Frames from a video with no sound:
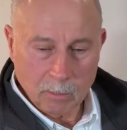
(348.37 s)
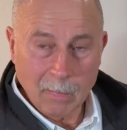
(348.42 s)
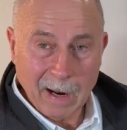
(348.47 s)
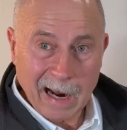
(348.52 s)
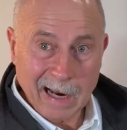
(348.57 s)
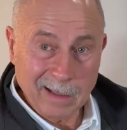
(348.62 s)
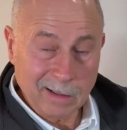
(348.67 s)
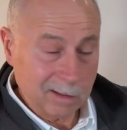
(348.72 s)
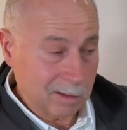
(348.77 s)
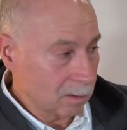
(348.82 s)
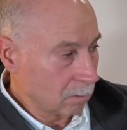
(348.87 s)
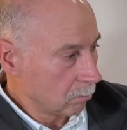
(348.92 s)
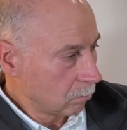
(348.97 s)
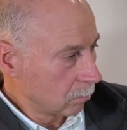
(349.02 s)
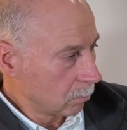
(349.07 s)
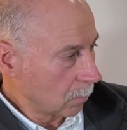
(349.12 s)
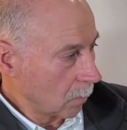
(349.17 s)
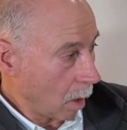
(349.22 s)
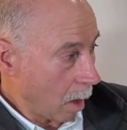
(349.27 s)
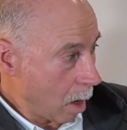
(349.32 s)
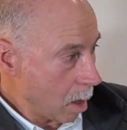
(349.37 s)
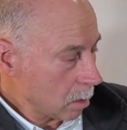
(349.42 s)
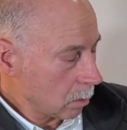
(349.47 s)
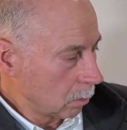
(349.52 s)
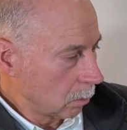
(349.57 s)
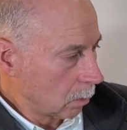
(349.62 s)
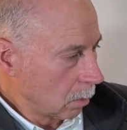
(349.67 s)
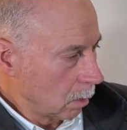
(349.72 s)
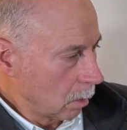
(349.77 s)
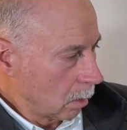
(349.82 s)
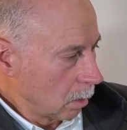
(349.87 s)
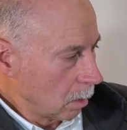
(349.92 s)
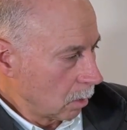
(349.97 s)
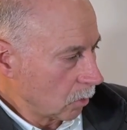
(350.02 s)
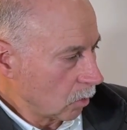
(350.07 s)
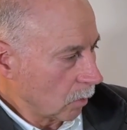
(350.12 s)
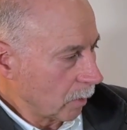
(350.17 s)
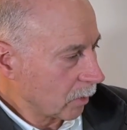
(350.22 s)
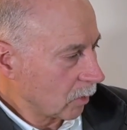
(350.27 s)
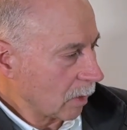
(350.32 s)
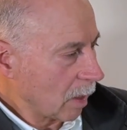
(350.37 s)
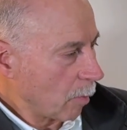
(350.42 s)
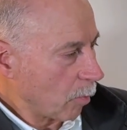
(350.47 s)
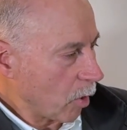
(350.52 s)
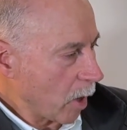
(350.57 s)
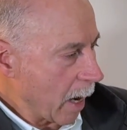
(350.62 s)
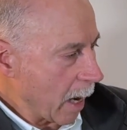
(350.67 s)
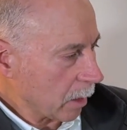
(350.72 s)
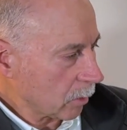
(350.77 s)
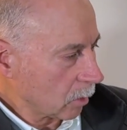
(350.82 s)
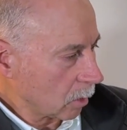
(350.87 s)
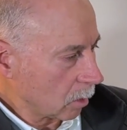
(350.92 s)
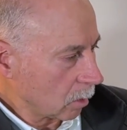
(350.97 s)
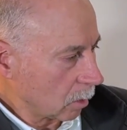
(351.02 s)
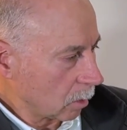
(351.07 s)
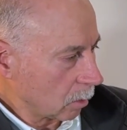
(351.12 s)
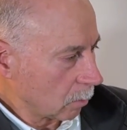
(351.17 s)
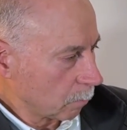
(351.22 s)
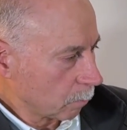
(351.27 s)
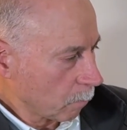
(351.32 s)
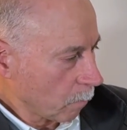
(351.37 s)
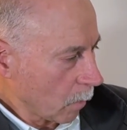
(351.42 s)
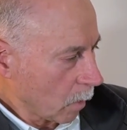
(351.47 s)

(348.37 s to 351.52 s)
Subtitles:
miles long. So that's not practical.